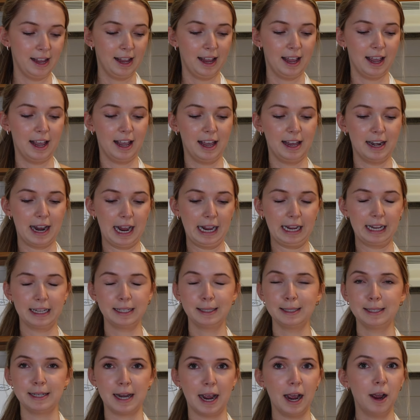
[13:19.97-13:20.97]
And I
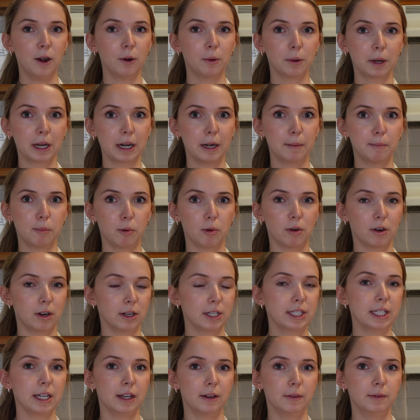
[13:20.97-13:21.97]
guess now we're gonna pour
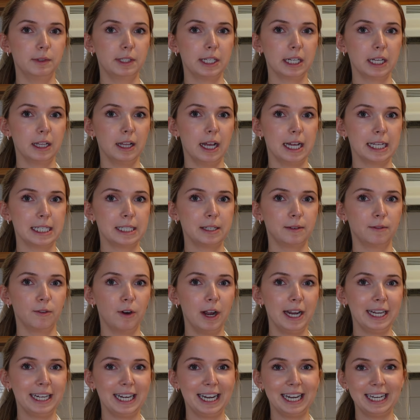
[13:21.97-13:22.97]
ourselves a glass of
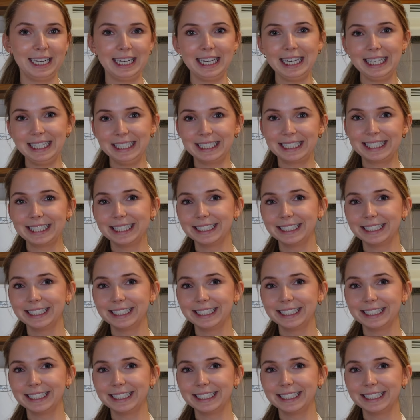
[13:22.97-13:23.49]
wine and eat.